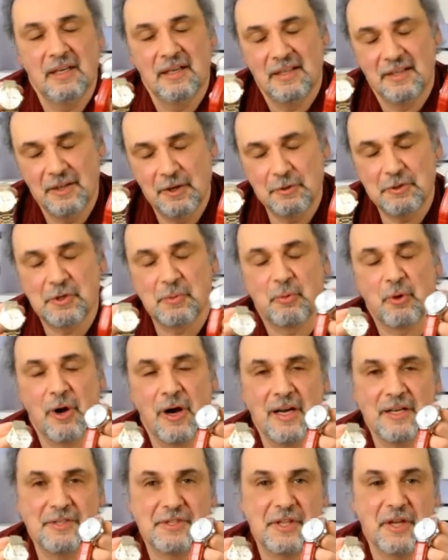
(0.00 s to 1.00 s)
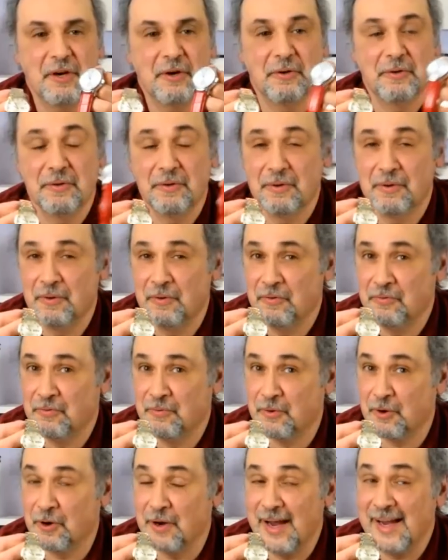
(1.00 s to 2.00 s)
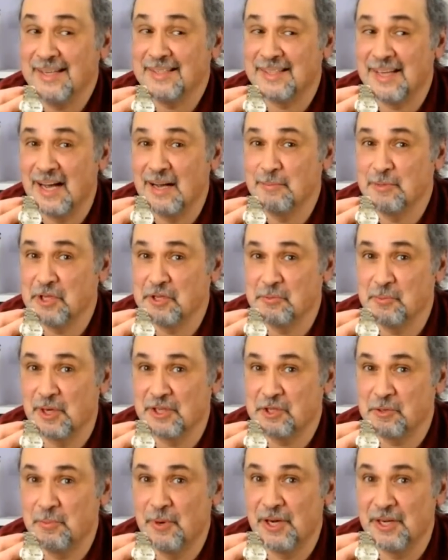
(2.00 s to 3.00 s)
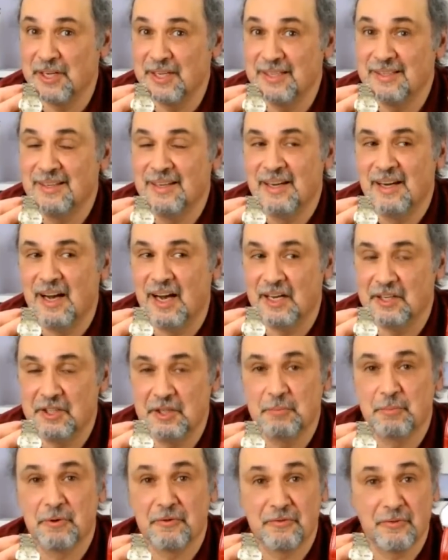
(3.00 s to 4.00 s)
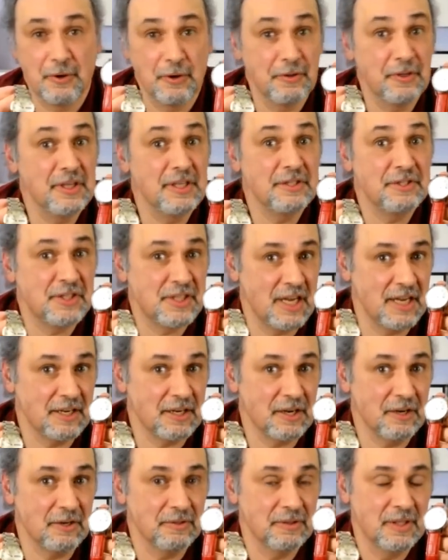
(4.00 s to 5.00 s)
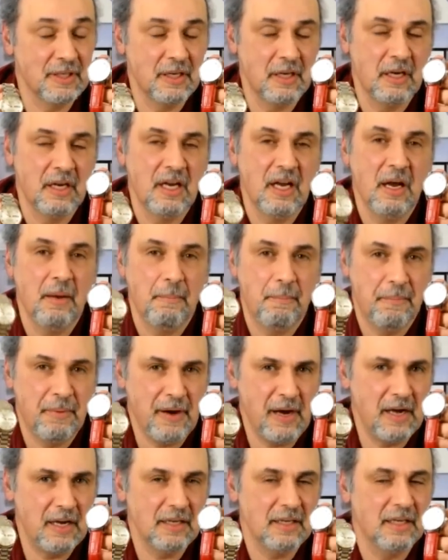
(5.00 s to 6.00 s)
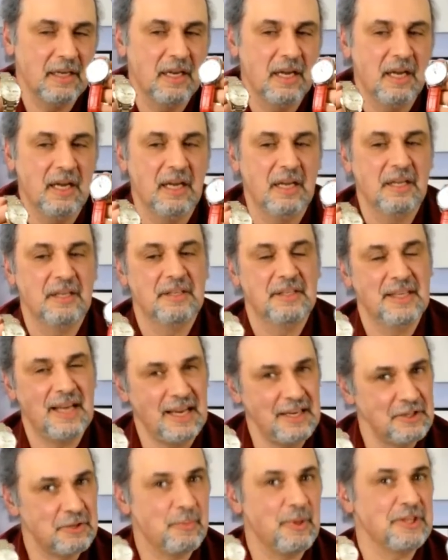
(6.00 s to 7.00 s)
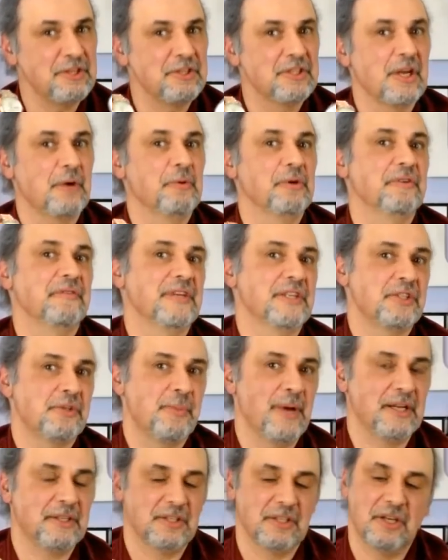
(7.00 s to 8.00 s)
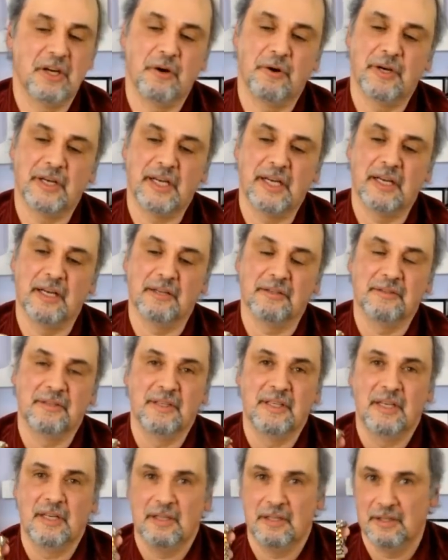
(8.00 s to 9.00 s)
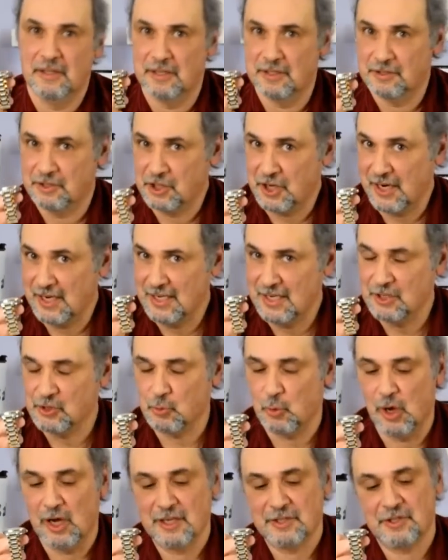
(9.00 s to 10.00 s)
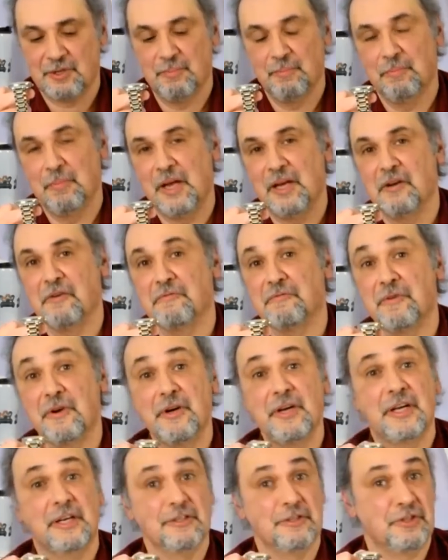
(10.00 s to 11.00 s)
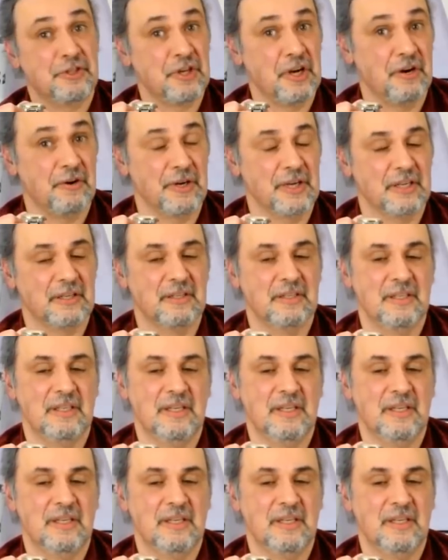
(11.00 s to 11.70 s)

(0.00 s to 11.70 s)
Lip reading: No surprise though, for 8 times as much money, I did prefer the Seiko. But not as much as I would have expected going in. The Chinese watch made a very good showing.